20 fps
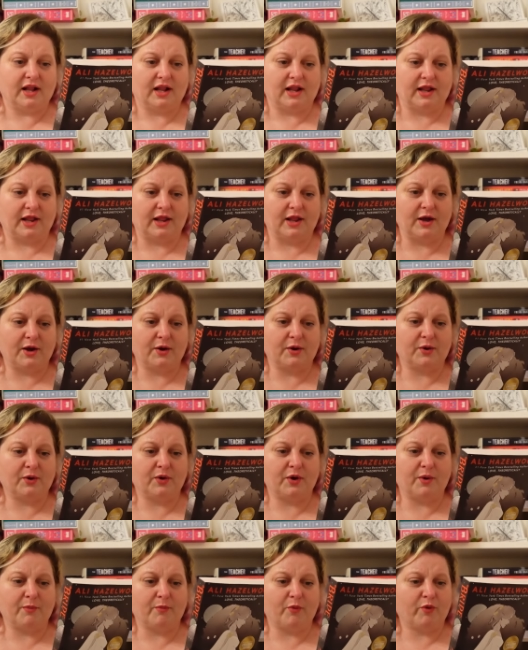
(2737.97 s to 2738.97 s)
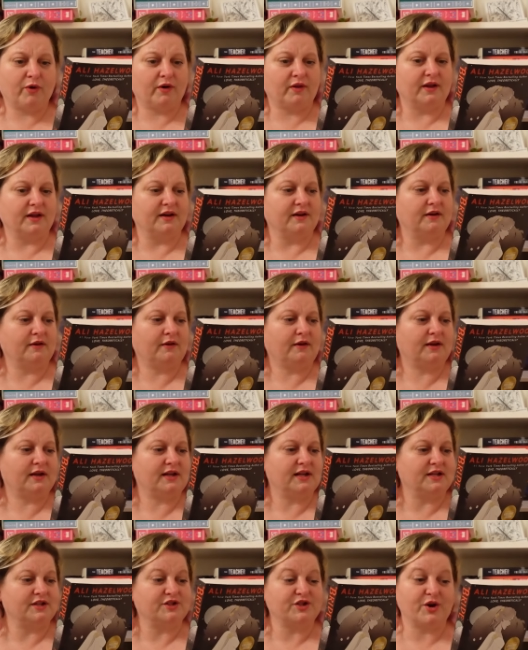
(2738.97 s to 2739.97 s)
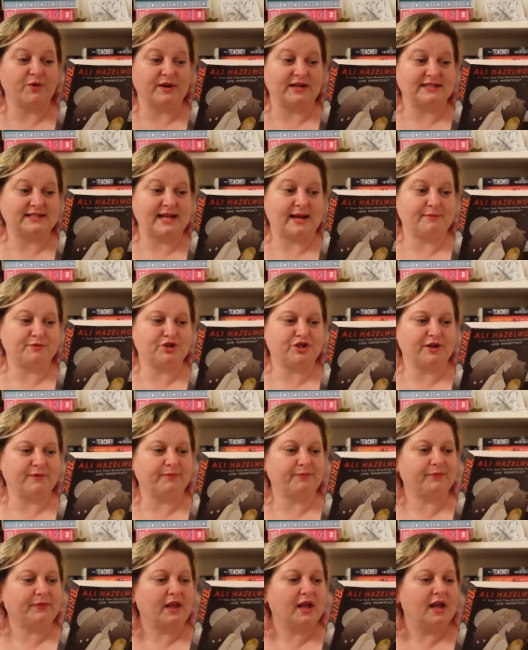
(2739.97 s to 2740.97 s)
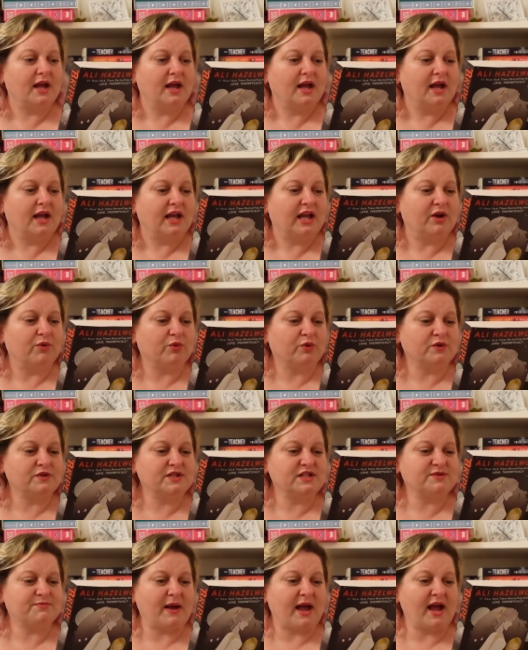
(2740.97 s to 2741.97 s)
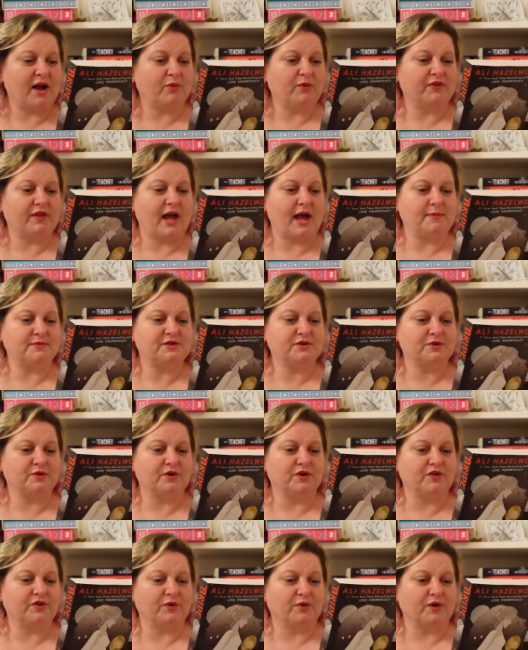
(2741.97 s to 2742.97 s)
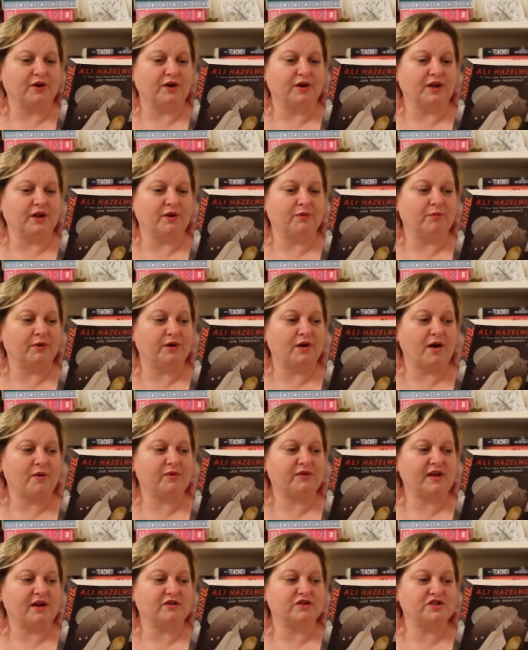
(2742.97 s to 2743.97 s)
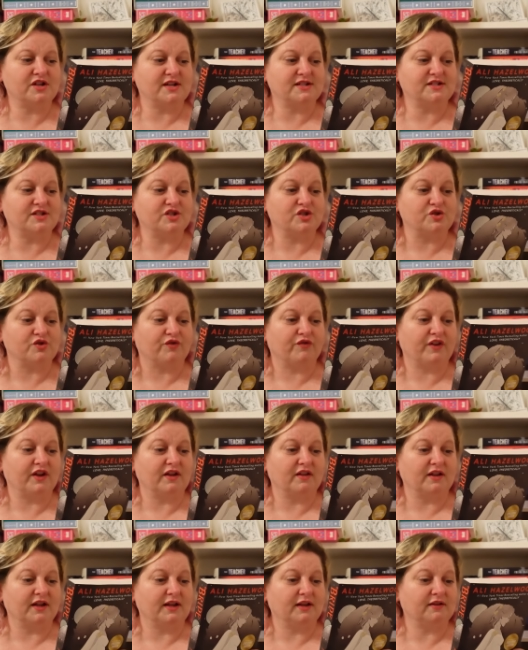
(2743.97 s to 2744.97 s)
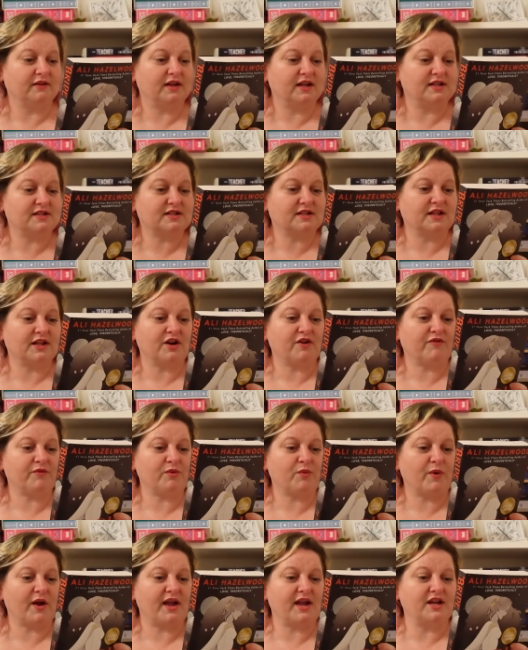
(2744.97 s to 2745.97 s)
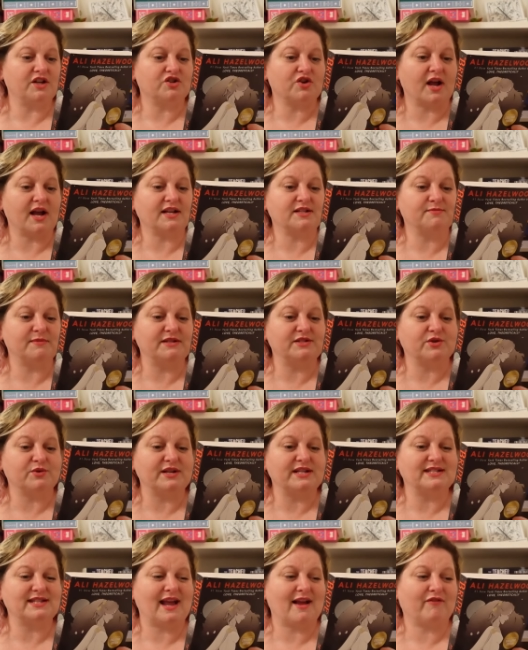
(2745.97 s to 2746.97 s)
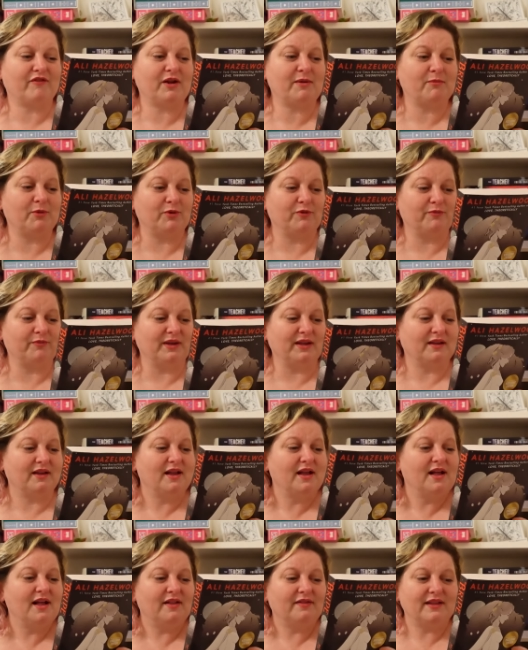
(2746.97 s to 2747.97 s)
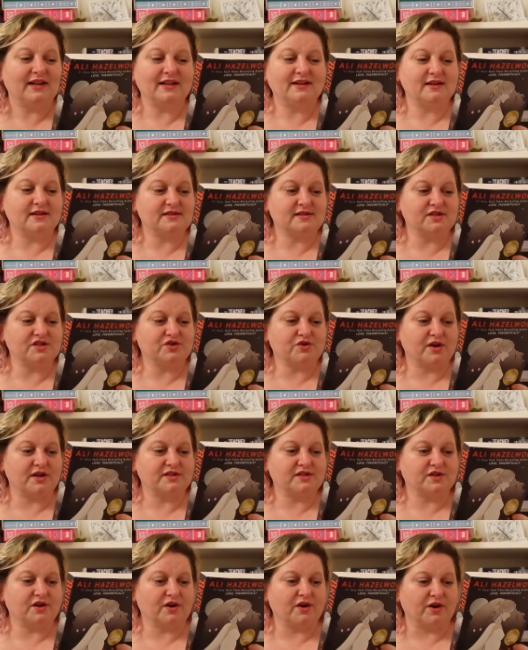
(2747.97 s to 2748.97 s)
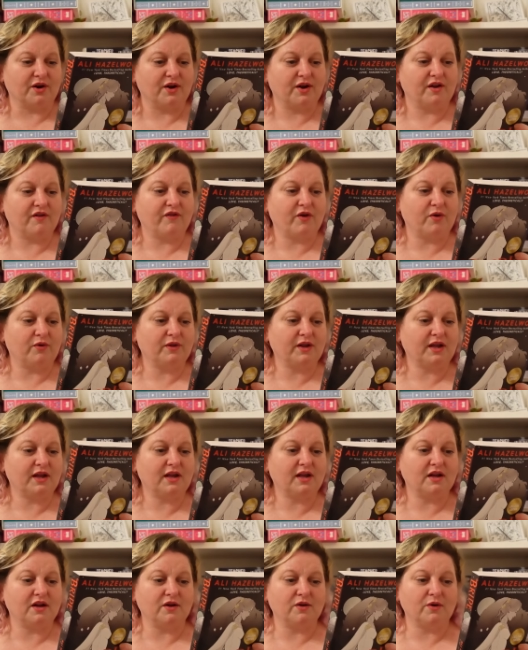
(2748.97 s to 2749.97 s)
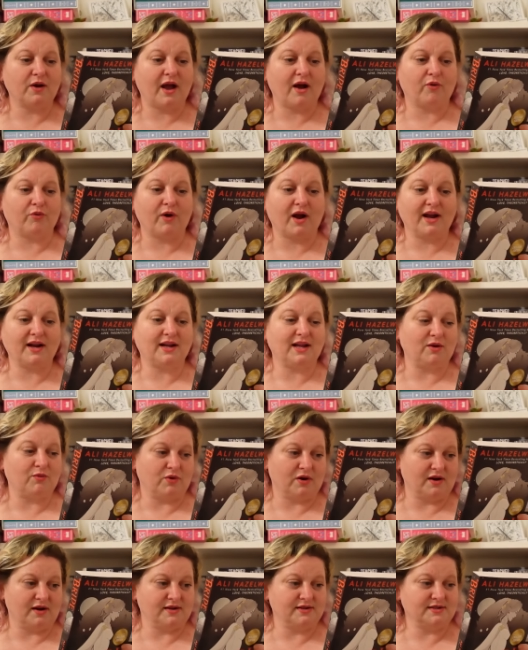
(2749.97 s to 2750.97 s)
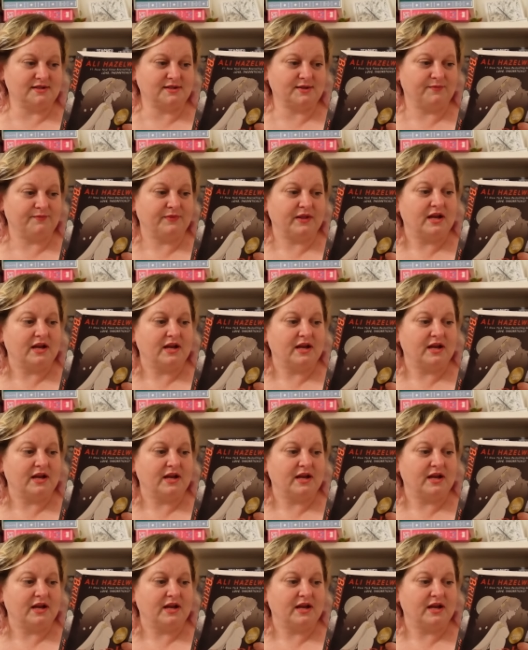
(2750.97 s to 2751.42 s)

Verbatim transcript: Lowe Moreland, is no exception. He rules his pack with absolute authority, but not without justice or feeling. It's clear from the way he tracks Misery's every movement that he doesn't trust her, if only he knew how right he was.